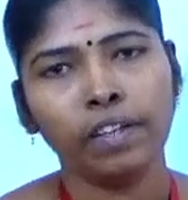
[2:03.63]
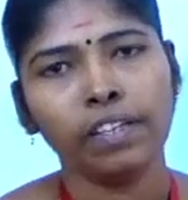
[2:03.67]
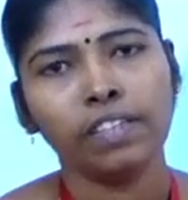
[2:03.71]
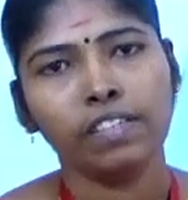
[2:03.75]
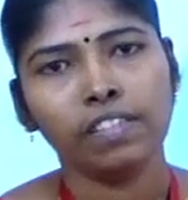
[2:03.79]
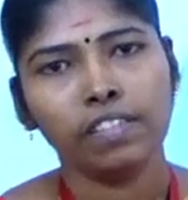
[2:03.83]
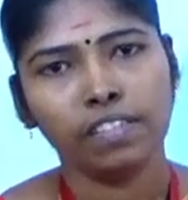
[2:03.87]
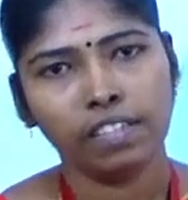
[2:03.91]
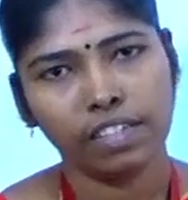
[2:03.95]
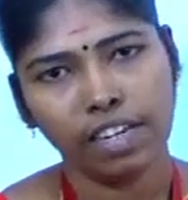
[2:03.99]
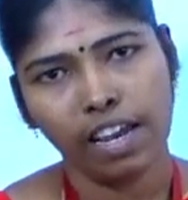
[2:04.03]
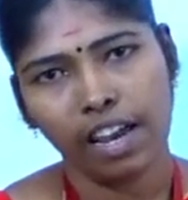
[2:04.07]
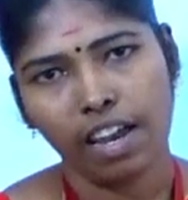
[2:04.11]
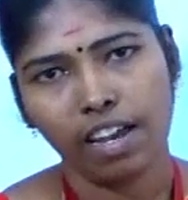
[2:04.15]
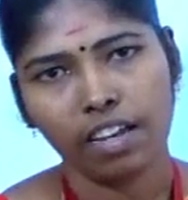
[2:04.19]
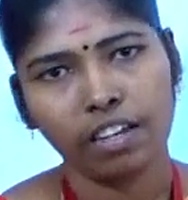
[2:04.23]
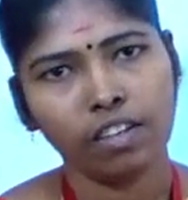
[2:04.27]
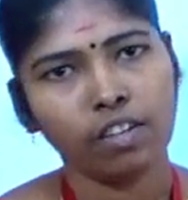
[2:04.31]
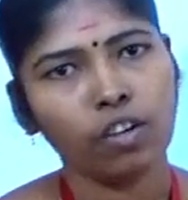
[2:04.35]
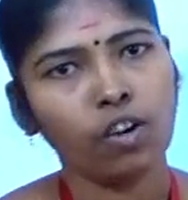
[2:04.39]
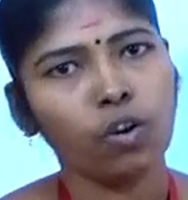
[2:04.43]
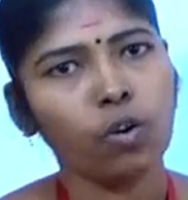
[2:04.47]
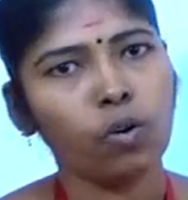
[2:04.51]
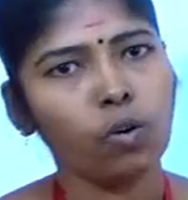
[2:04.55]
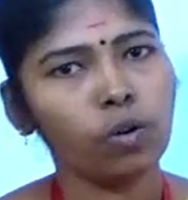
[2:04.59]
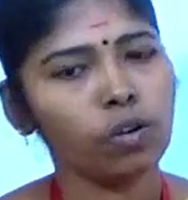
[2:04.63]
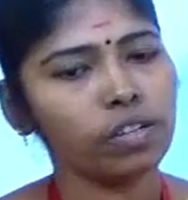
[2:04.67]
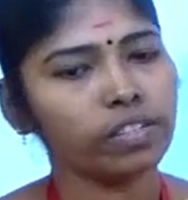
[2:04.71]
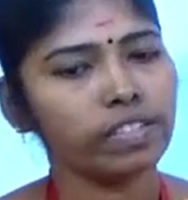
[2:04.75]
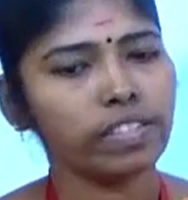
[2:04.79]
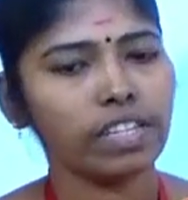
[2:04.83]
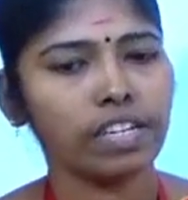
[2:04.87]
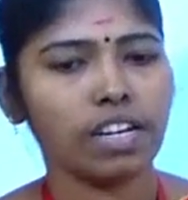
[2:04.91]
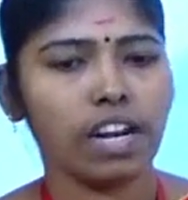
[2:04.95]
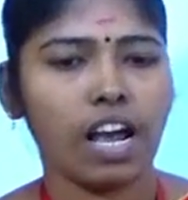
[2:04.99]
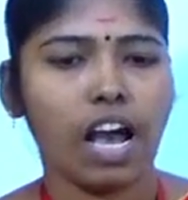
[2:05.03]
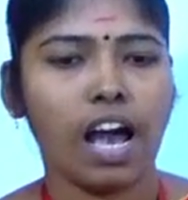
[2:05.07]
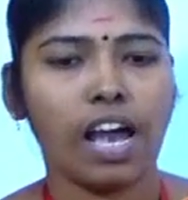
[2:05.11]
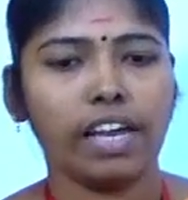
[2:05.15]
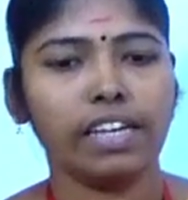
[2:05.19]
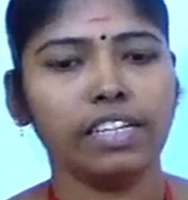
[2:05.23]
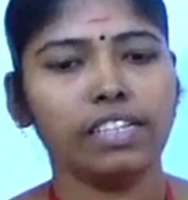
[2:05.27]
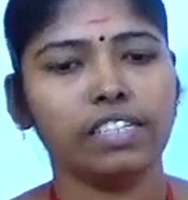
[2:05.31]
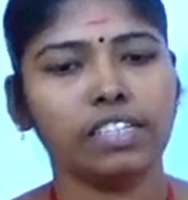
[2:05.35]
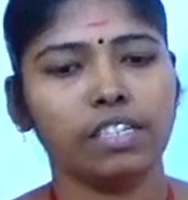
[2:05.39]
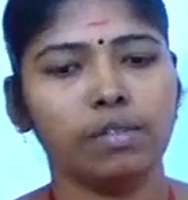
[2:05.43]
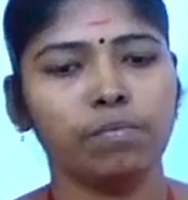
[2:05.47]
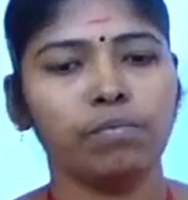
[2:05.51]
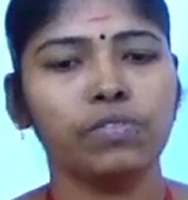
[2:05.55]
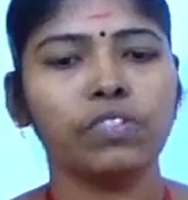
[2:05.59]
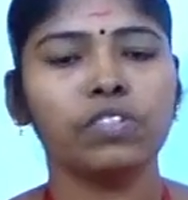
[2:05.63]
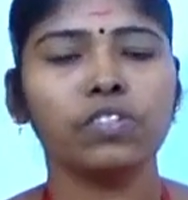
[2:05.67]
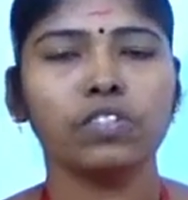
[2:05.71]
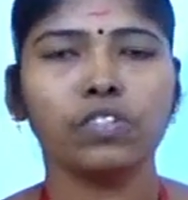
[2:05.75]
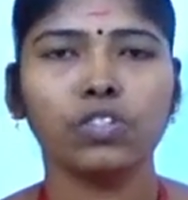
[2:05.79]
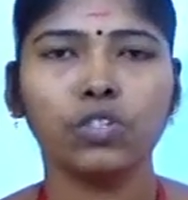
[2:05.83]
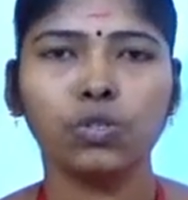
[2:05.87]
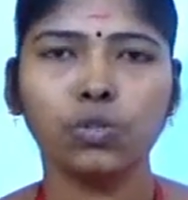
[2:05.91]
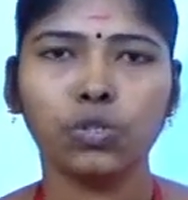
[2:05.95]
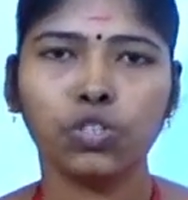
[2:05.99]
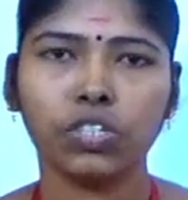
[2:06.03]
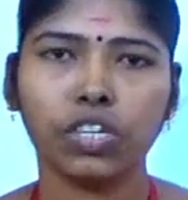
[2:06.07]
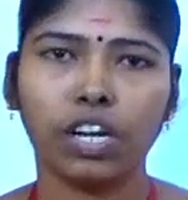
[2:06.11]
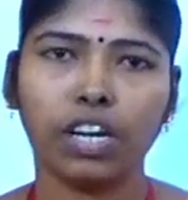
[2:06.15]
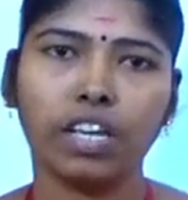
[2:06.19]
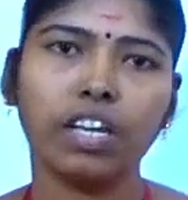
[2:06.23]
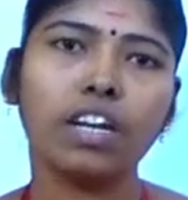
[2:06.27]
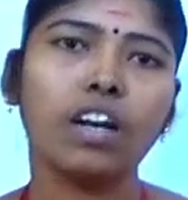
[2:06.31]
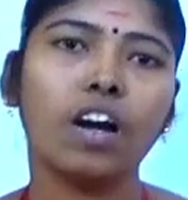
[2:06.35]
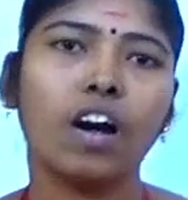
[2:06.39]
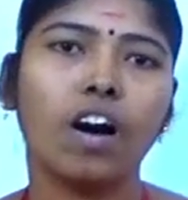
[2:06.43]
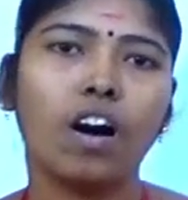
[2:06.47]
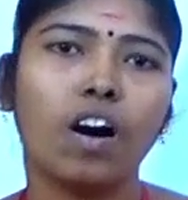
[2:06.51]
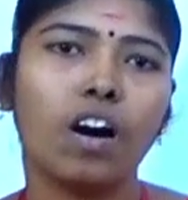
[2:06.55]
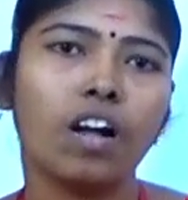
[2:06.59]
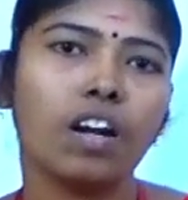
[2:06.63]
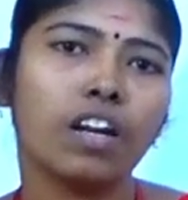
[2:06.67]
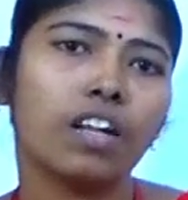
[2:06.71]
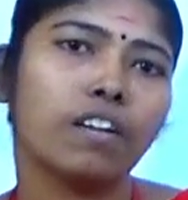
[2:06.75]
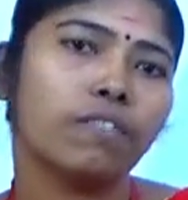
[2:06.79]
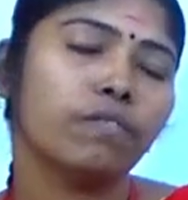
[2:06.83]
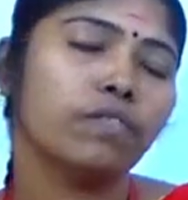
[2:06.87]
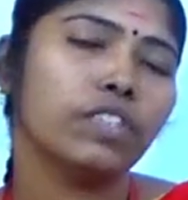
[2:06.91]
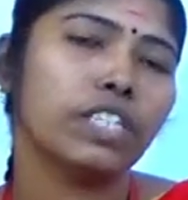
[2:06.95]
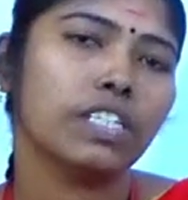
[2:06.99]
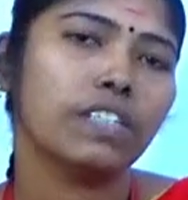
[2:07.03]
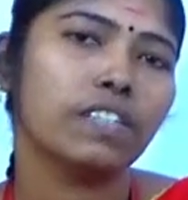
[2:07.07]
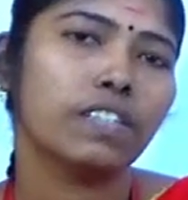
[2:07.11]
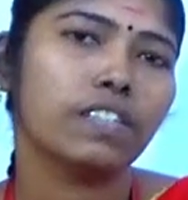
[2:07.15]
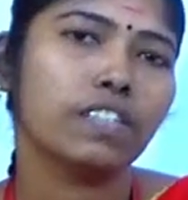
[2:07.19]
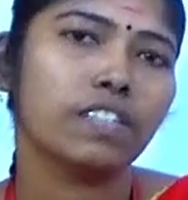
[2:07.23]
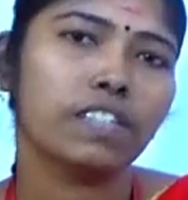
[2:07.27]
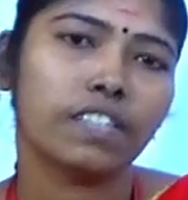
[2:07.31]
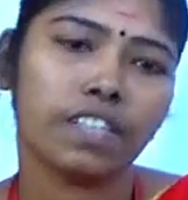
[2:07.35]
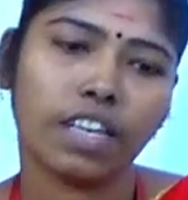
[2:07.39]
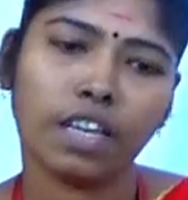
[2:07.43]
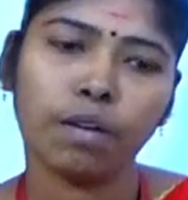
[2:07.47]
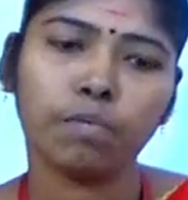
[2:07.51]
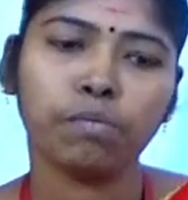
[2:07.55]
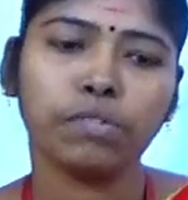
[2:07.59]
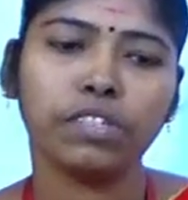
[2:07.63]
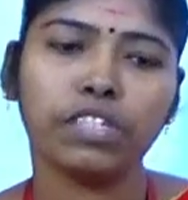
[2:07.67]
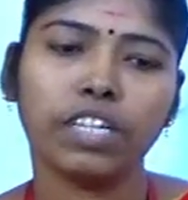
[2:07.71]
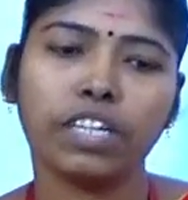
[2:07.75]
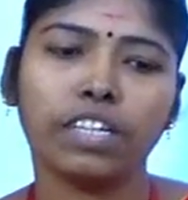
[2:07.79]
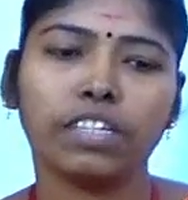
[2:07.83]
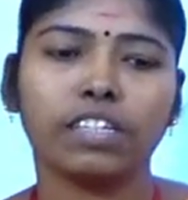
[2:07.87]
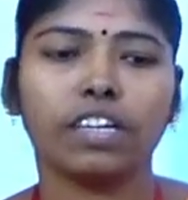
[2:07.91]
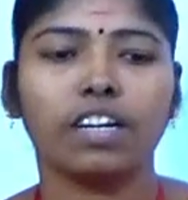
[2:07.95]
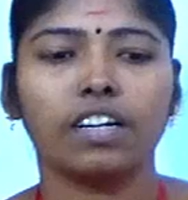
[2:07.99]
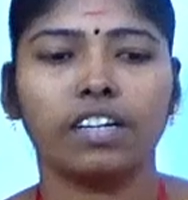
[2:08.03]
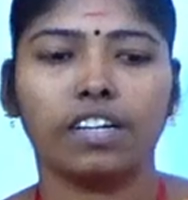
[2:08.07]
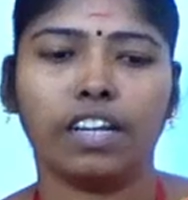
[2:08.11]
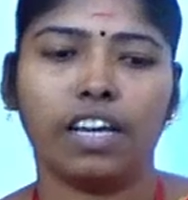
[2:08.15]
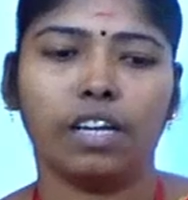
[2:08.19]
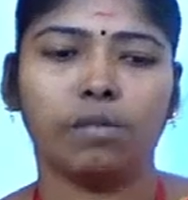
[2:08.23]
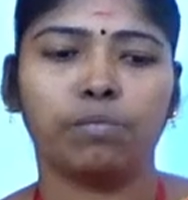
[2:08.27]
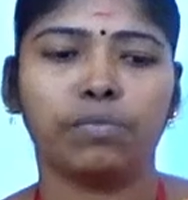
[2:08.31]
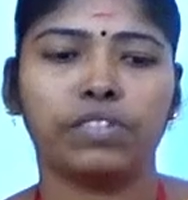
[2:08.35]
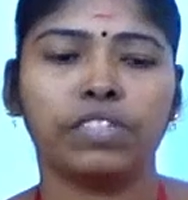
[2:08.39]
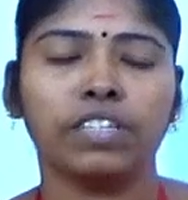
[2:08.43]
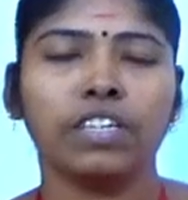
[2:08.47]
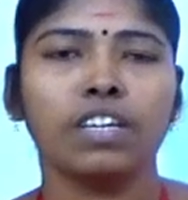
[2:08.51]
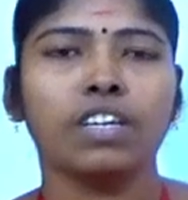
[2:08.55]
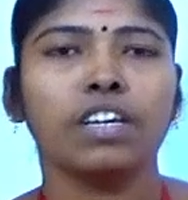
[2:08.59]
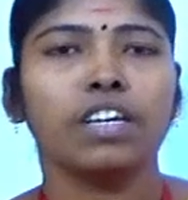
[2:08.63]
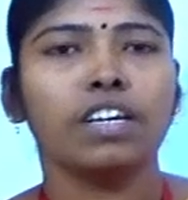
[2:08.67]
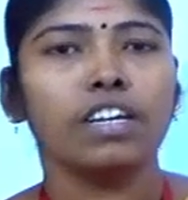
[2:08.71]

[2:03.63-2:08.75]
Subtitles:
Stack holds an items, usually all of these same data types.